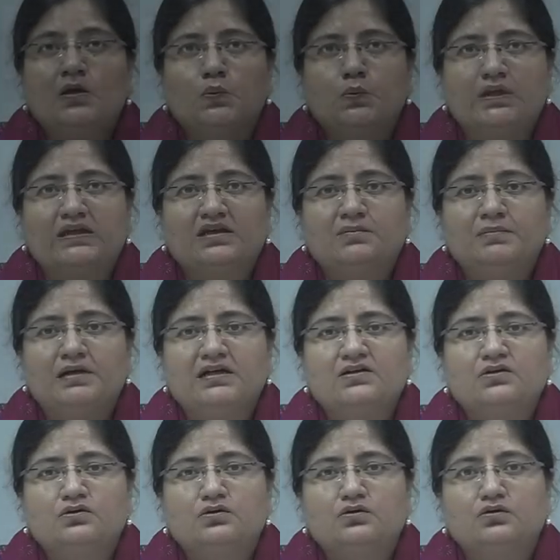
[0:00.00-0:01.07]
Welcome back
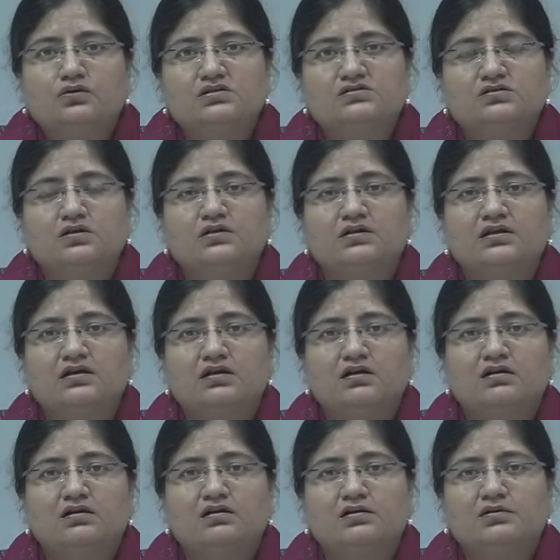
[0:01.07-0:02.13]
to the course on
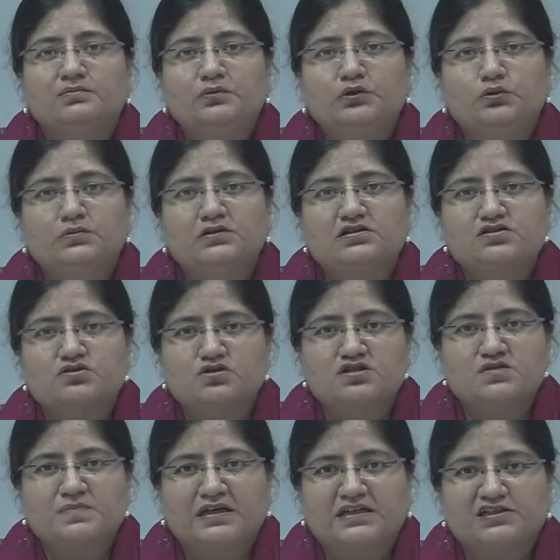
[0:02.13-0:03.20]
Human
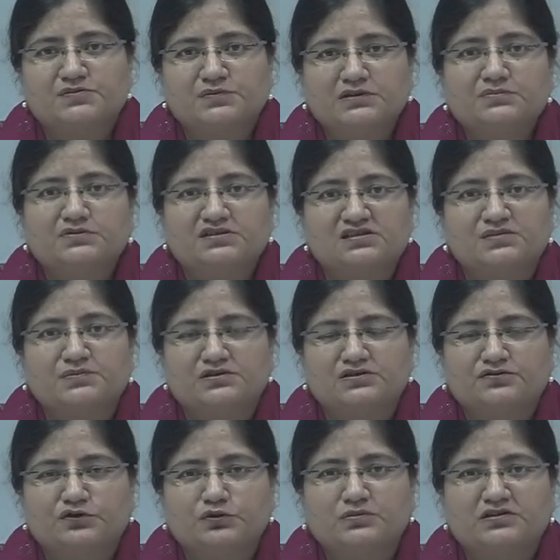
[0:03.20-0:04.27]
Resource Management, Principles
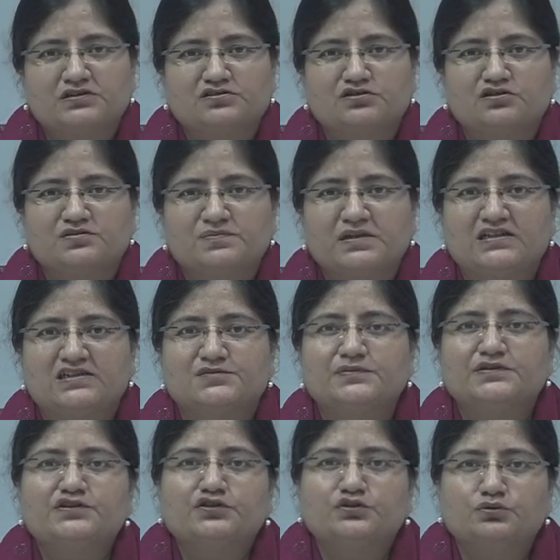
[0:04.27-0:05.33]
of Human Resource
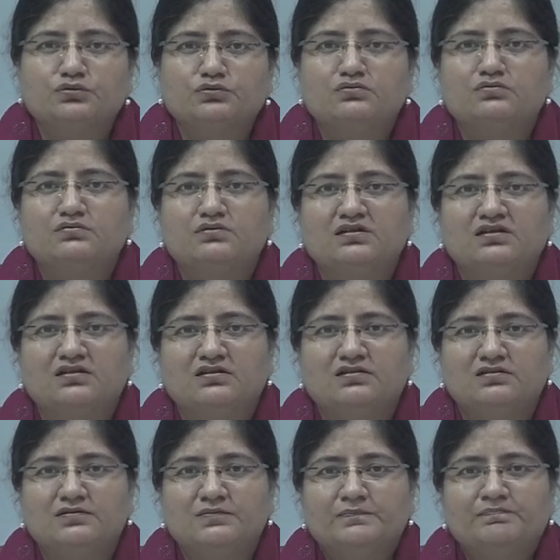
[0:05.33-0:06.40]
Management through
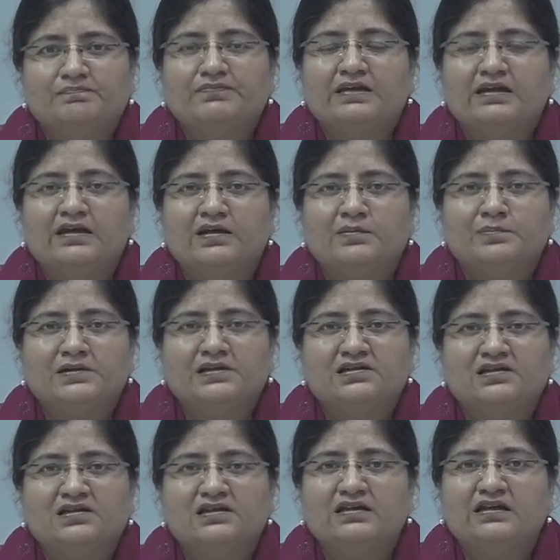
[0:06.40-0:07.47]

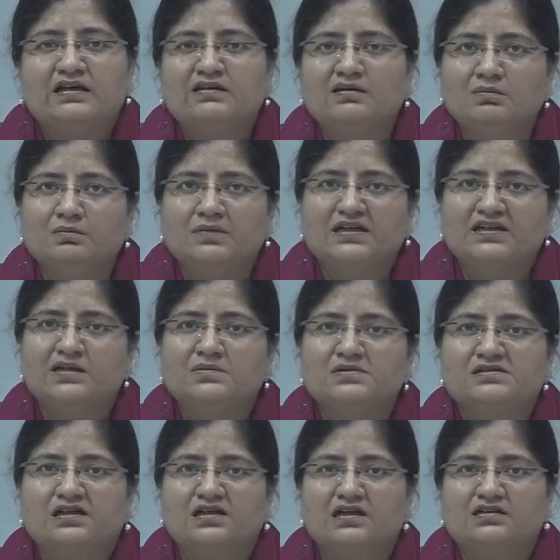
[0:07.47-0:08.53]
NPTEL. My name is
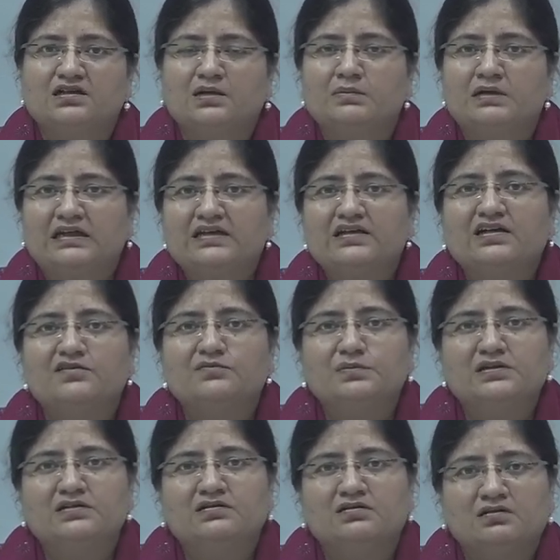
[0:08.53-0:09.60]
Aradhana Malik. I've
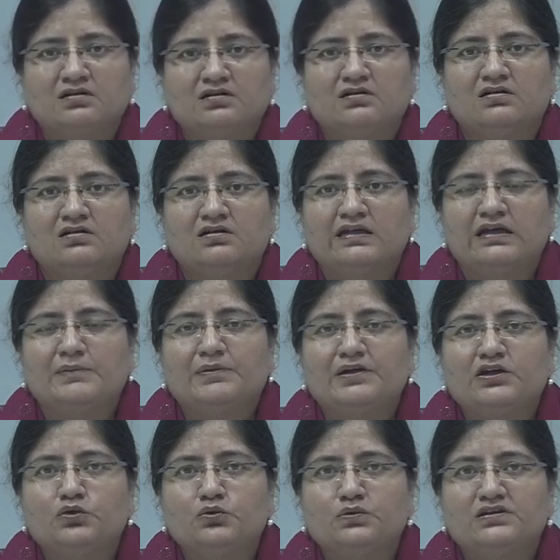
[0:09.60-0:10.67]
been helping
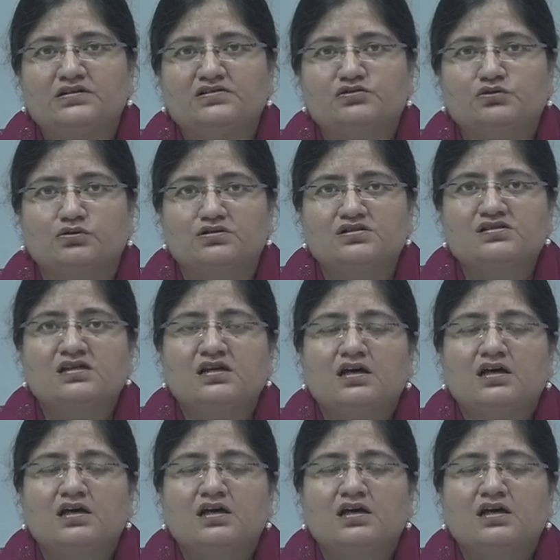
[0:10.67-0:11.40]
you with this course.